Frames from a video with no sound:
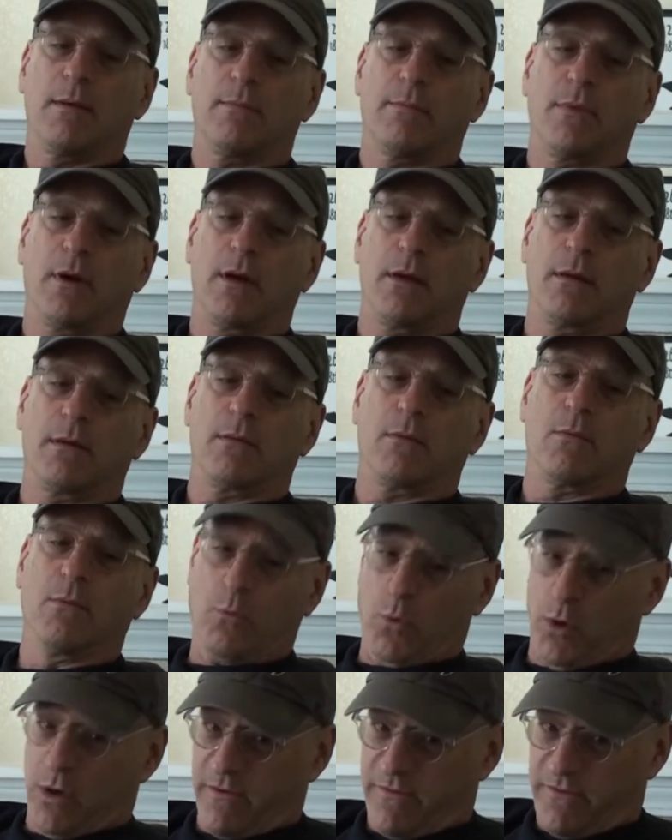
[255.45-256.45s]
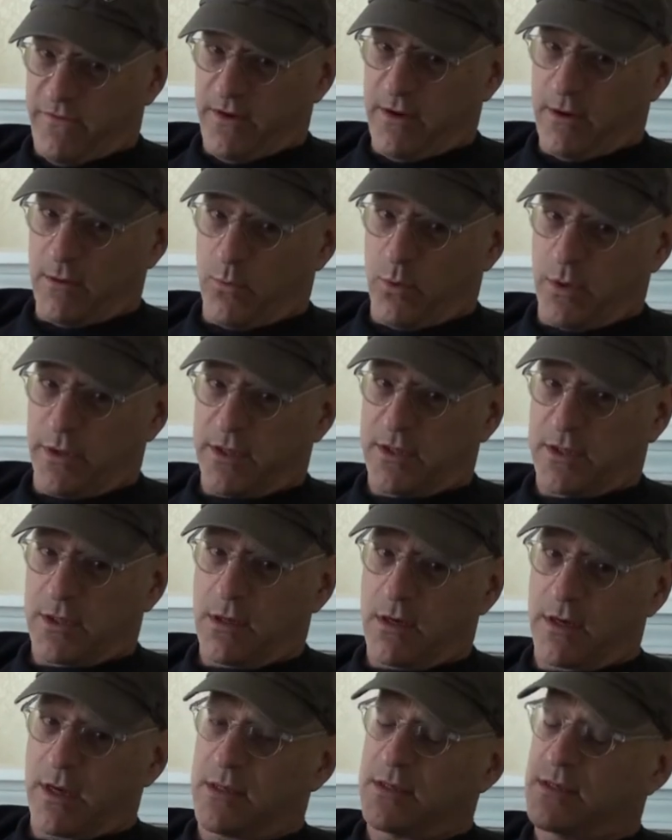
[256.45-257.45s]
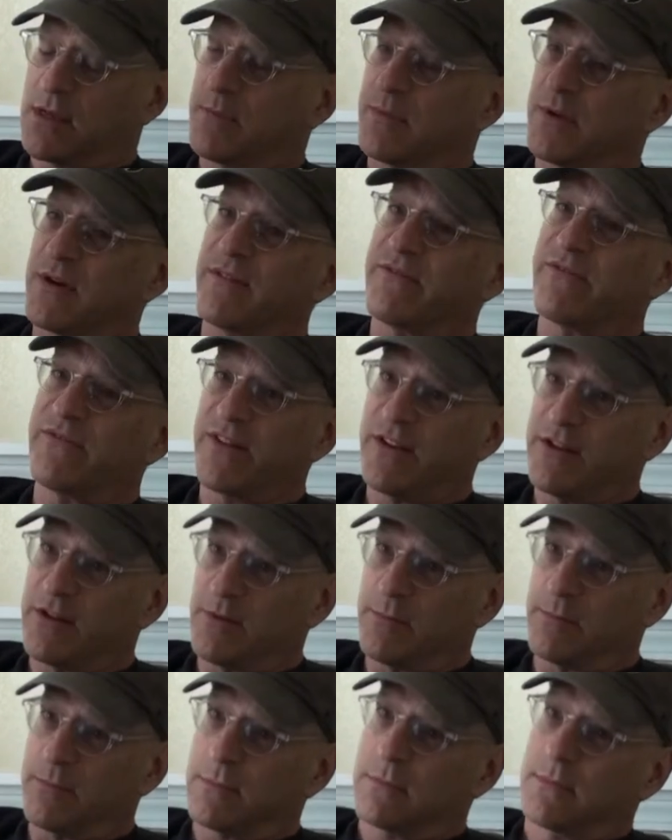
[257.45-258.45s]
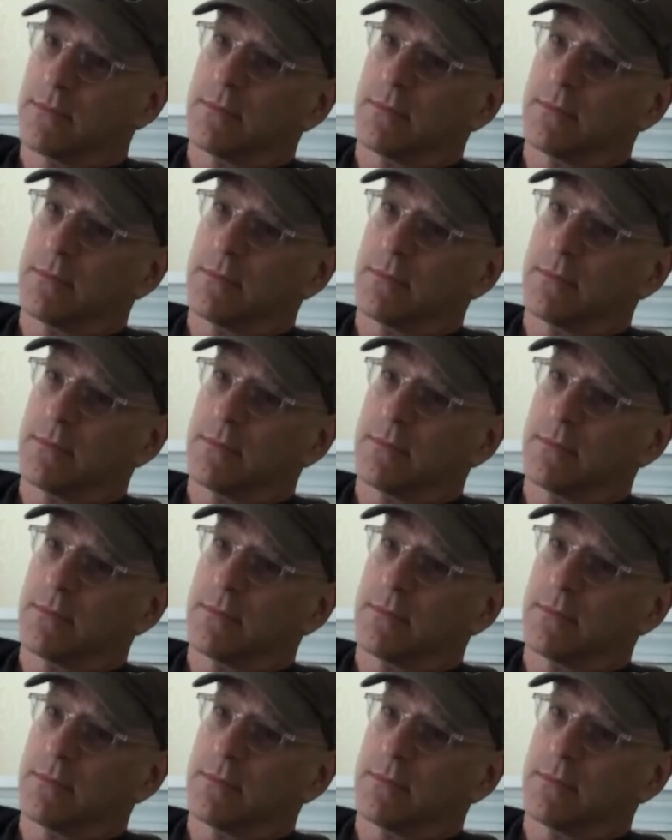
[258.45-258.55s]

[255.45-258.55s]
But when the song ends up in a film,